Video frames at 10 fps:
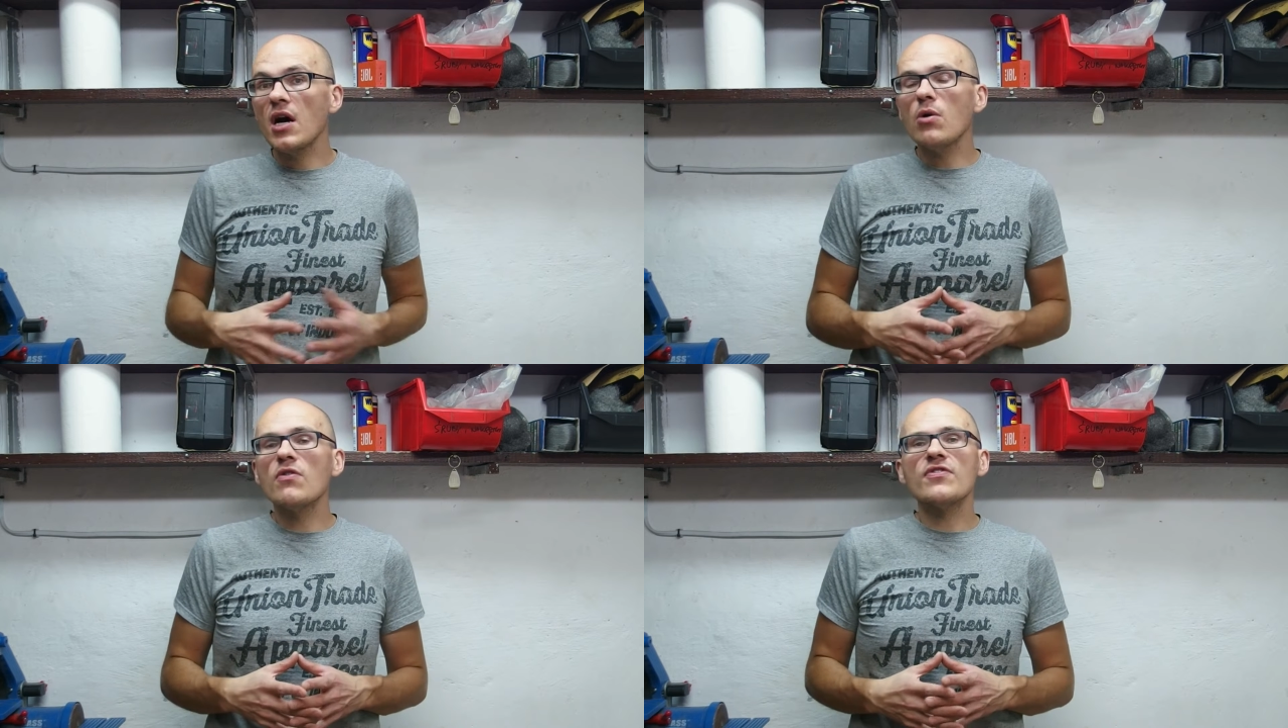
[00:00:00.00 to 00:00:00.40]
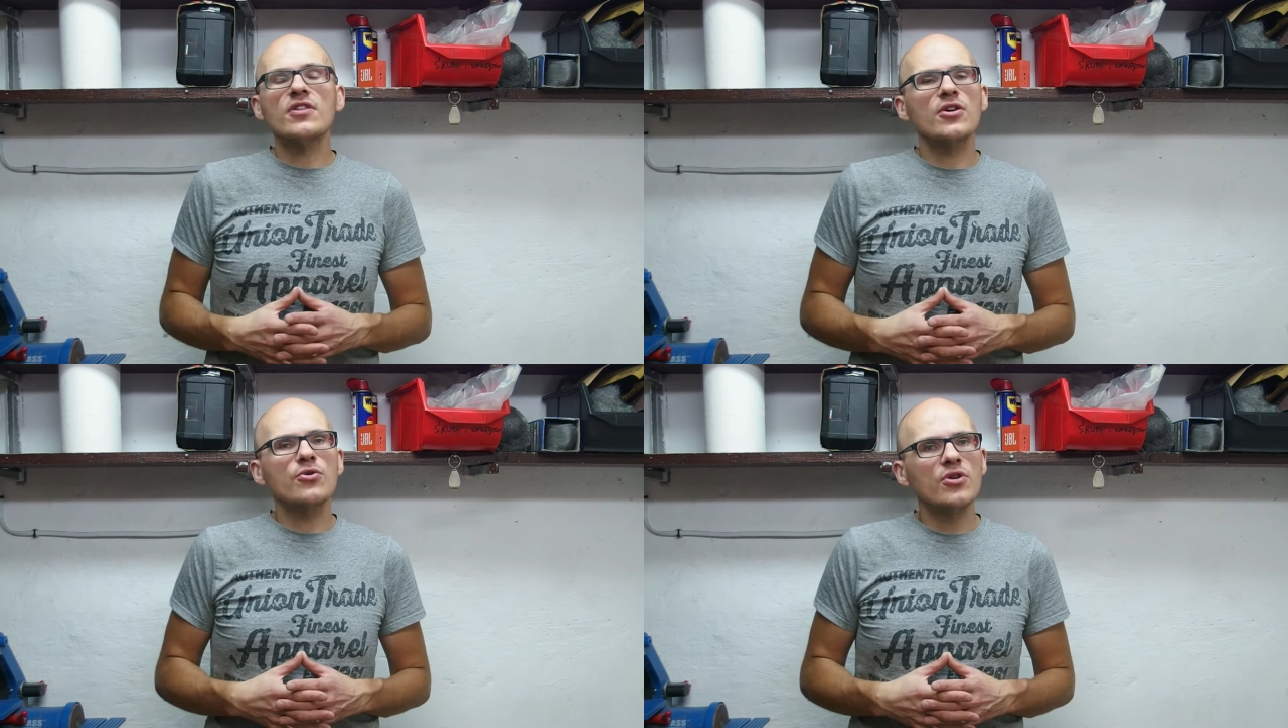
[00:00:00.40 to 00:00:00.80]
how
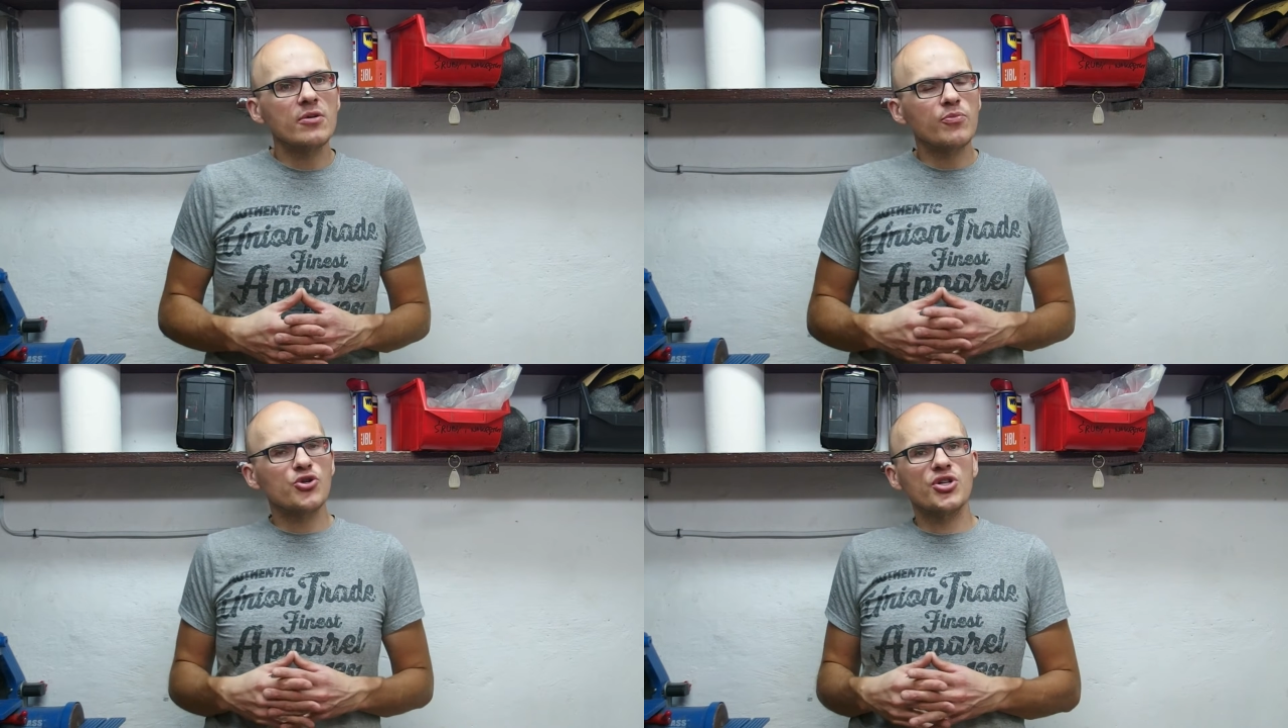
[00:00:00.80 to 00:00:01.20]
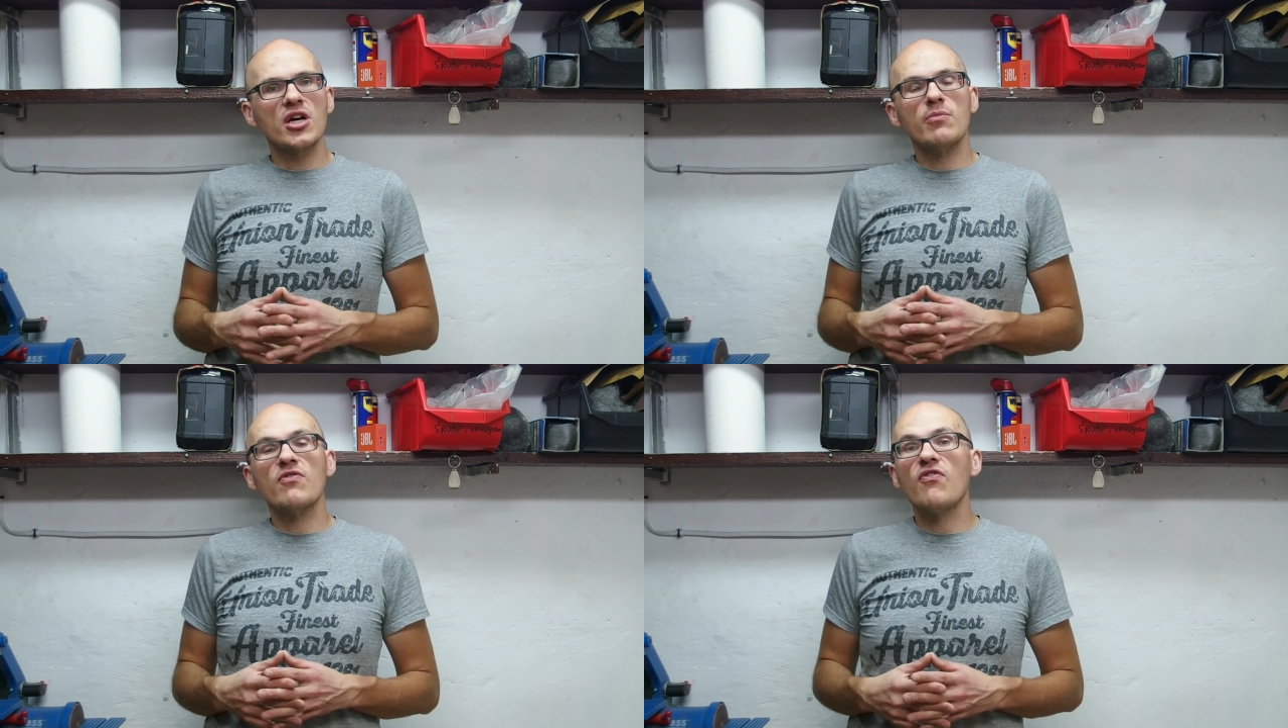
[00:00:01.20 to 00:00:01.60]
often are you really pushing
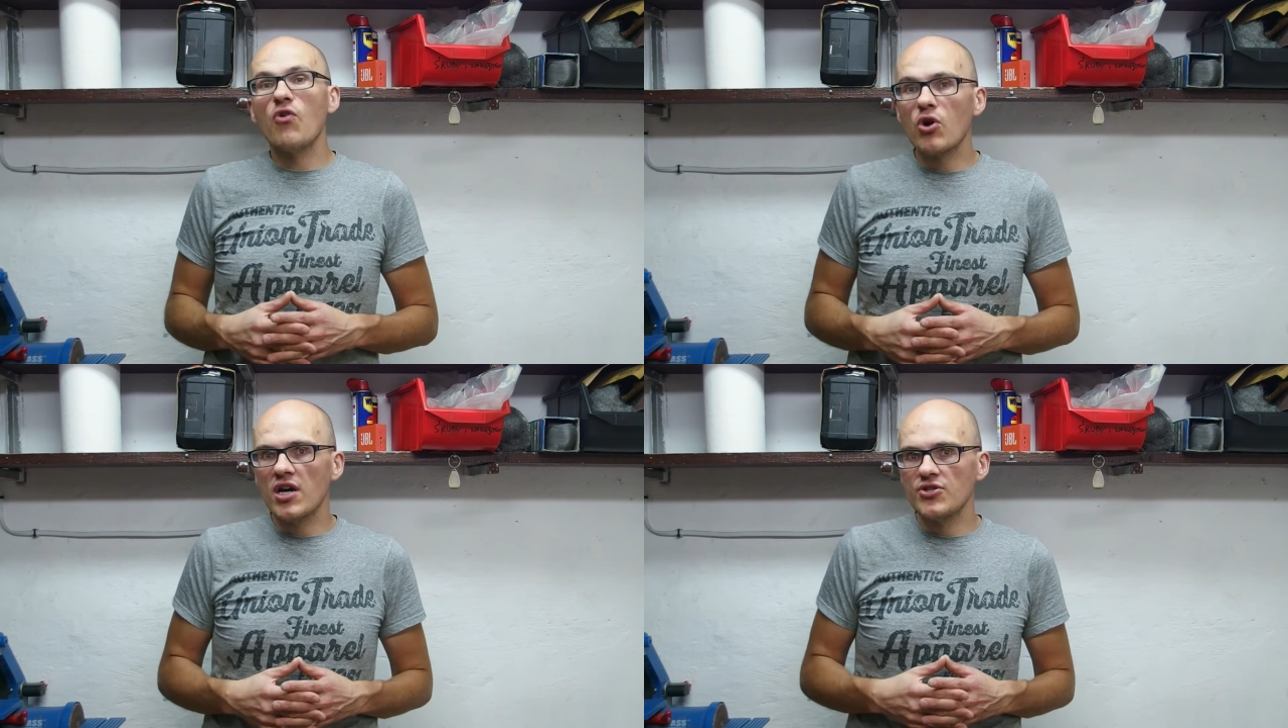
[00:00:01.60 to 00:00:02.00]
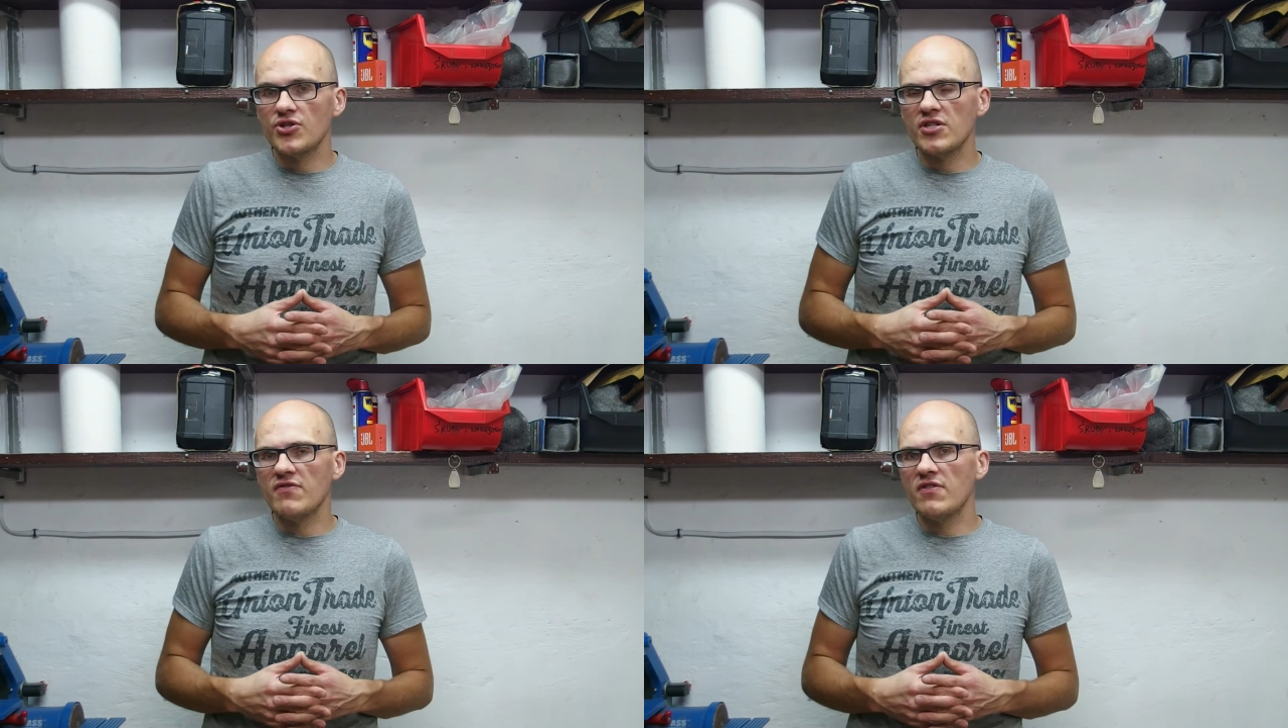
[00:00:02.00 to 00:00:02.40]
above
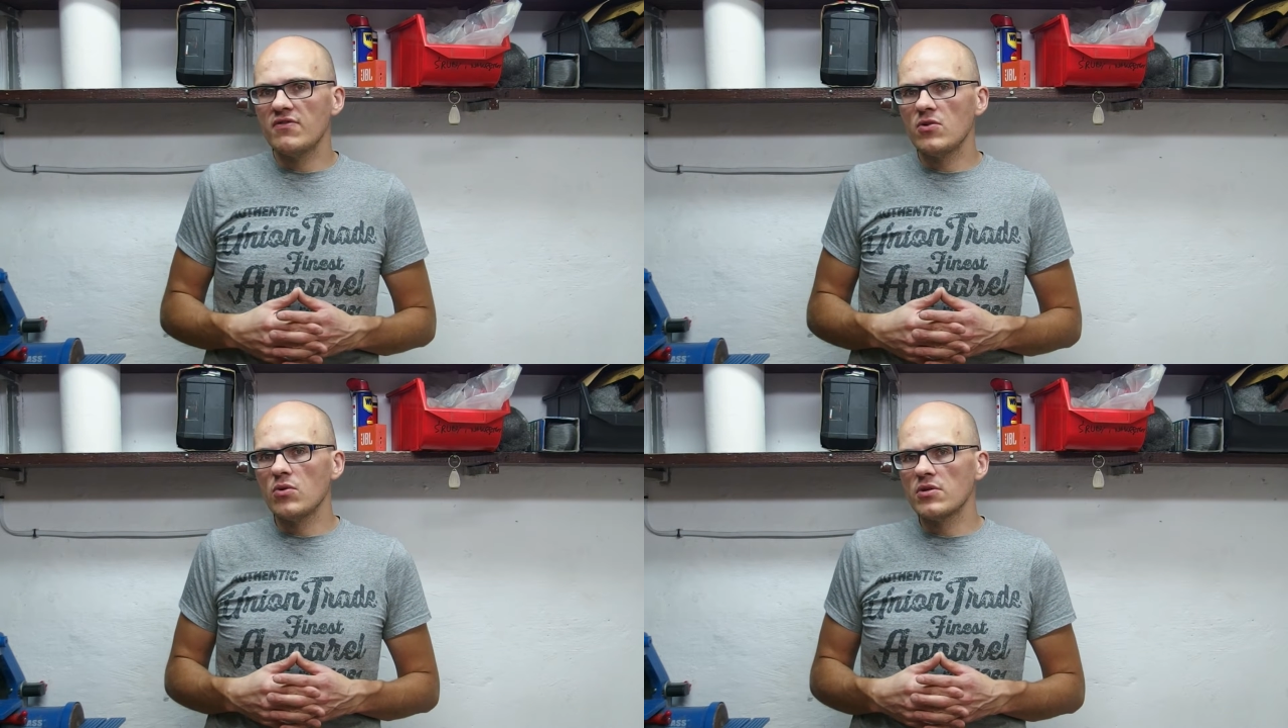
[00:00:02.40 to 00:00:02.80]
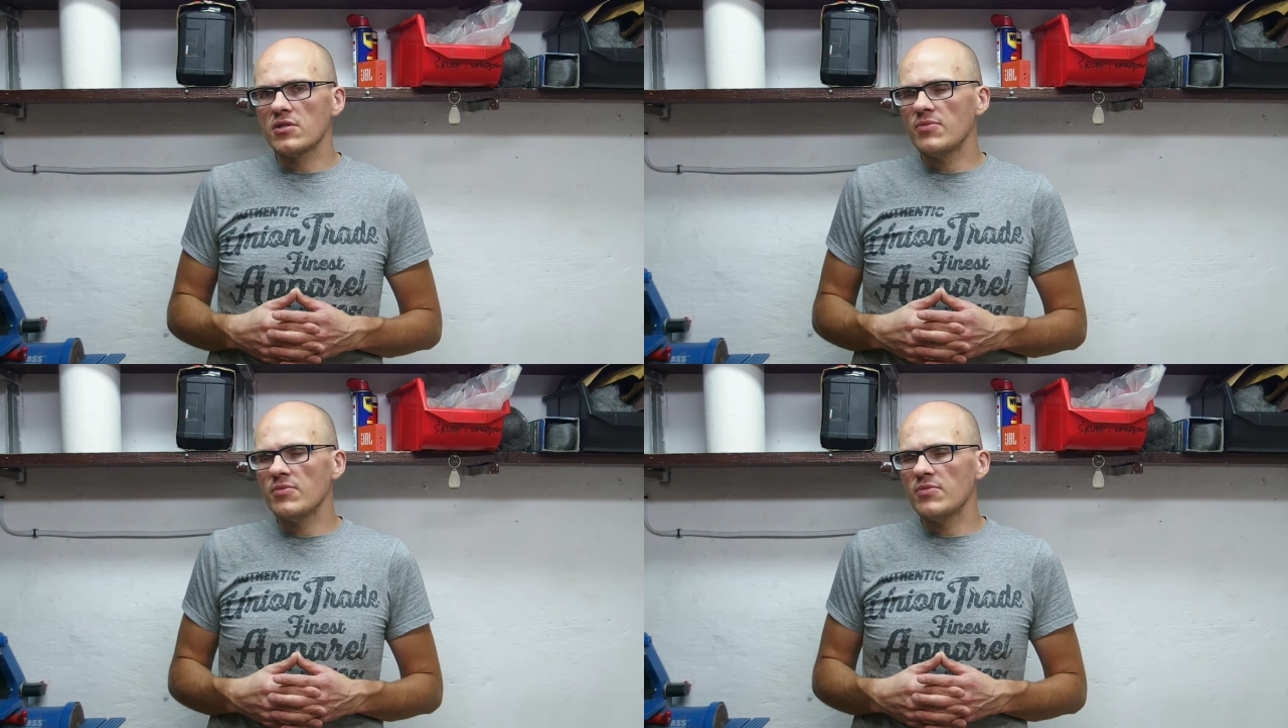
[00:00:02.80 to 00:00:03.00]
450 watts?